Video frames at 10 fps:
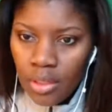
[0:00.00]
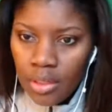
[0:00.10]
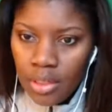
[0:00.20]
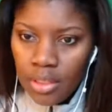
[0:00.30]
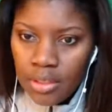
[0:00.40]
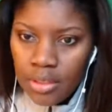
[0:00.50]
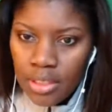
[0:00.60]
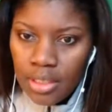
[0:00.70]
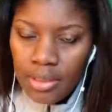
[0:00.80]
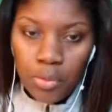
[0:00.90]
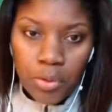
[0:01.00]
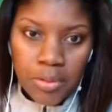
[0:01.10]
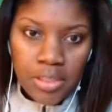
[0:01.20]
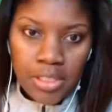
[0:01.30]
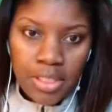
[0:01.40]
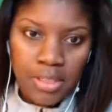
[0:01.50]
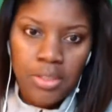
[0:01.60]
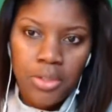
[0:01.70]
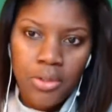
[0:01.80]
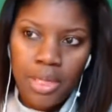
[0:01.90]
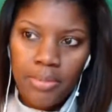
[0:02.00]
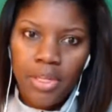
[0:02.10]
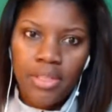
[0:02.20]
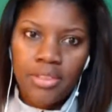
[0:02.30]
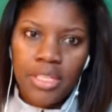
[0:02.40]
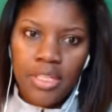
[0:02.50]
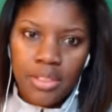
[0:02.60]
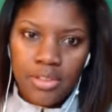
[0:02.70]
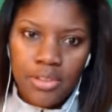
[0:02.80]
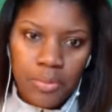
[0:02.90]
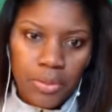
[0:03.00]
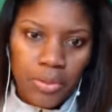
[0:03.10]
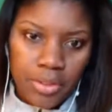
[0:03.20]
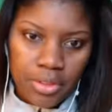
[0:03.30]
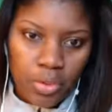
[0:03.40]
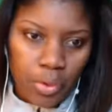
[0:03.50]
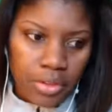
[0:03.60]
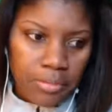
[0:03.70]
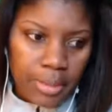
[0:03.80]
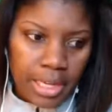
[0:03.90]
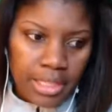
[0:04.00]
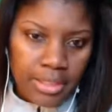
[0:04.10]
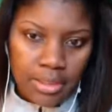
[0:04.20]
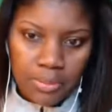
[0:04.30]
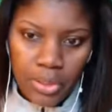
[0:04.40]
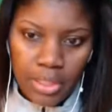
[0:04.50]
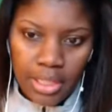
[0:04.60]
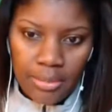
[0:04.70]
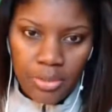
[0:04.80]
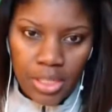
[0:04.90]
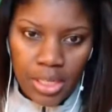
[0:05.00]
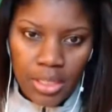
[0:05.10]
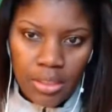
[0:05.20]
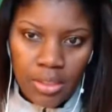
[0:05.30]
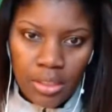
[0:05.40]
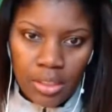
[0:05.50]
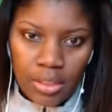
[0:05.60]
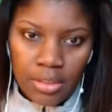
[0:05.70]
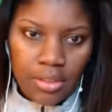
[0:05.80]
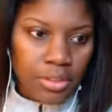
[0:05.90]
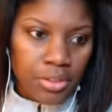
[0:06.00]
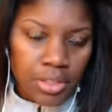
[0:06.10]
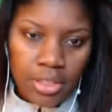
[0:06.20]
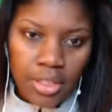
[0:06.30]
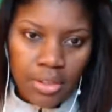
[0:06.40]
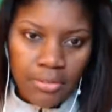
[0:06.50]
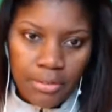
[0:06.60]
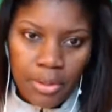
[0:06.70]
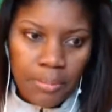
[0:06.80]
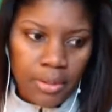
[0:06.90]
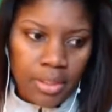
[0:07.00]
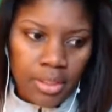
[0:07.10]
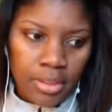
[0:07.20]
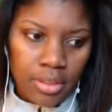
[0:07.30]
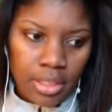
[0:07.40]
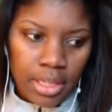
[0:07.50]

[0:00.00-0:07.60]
And we'll see. I'm not saying that this bill is going to pass, but I'm saying that there's a ton of them up there.